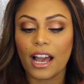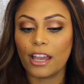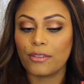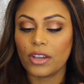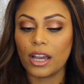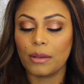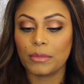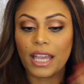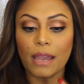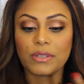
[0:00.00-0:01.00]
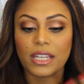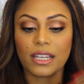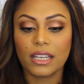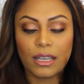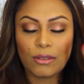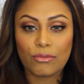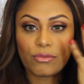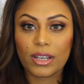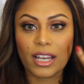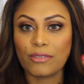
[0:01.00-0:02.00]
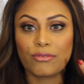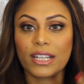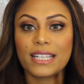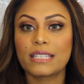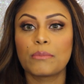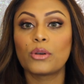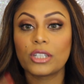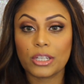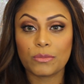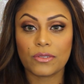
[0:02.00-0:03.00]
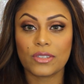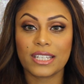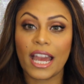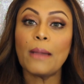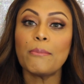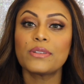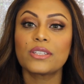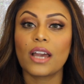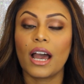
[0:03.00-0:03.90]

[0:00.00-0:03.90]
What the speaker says: I've kept it kind of really simple in terms of steps,